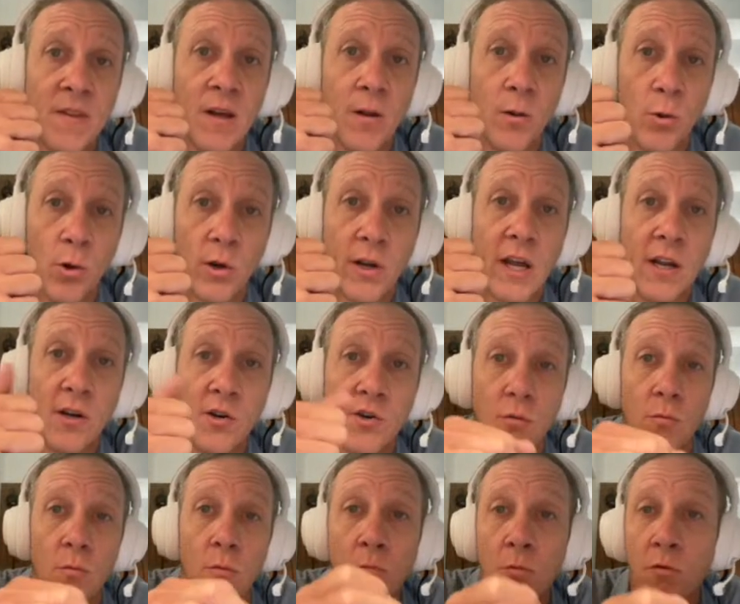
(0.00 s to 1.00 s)
looking to
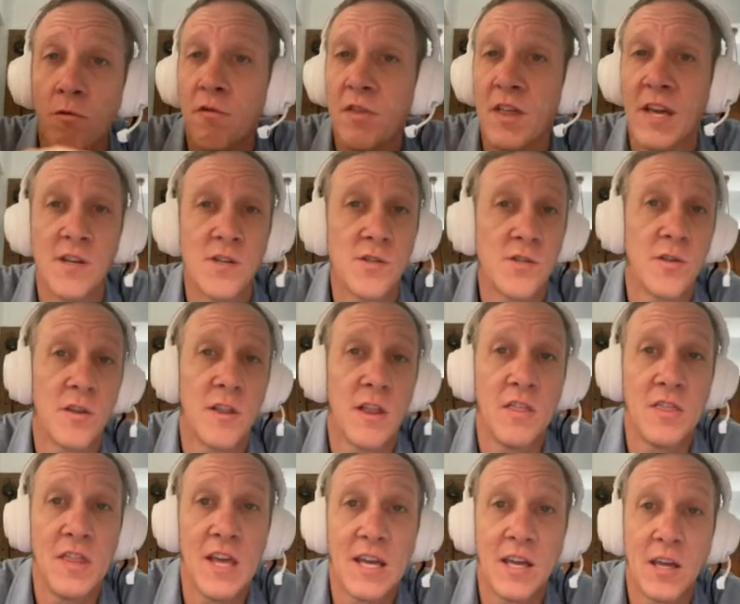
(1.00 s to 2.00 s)
remove things so
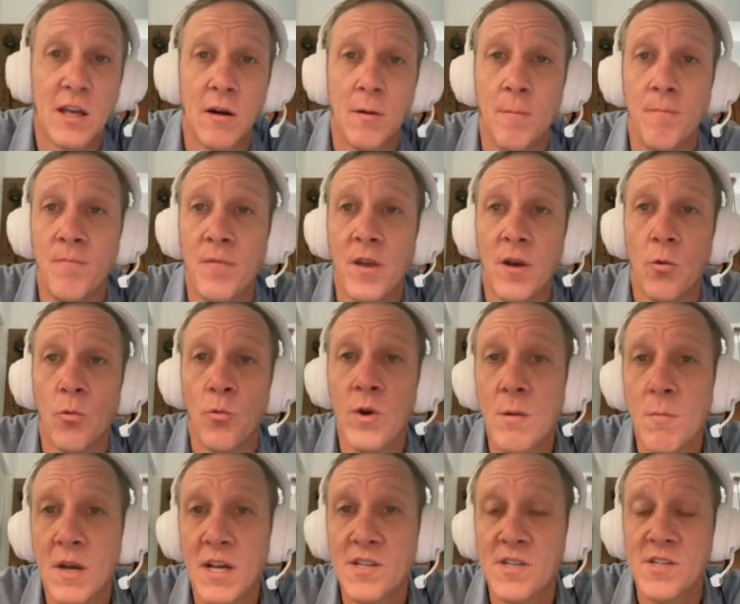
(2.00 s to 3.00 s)
that they can
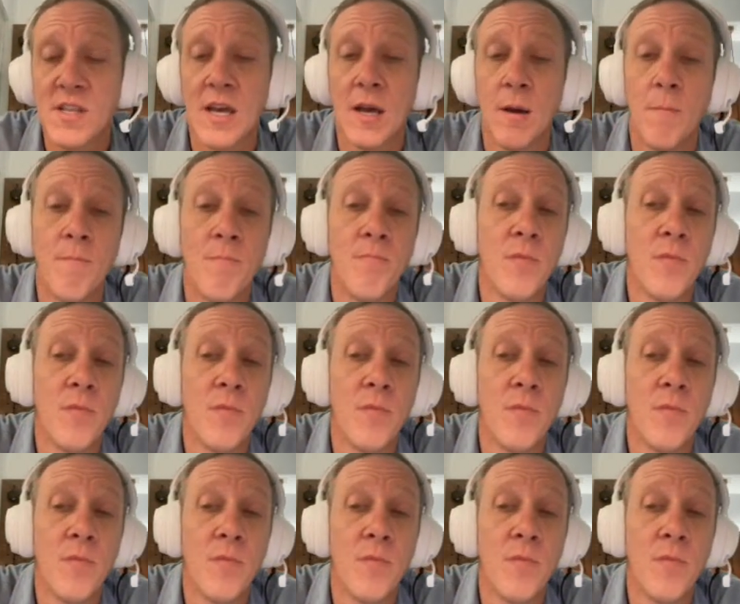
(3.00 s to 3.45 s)
remix them.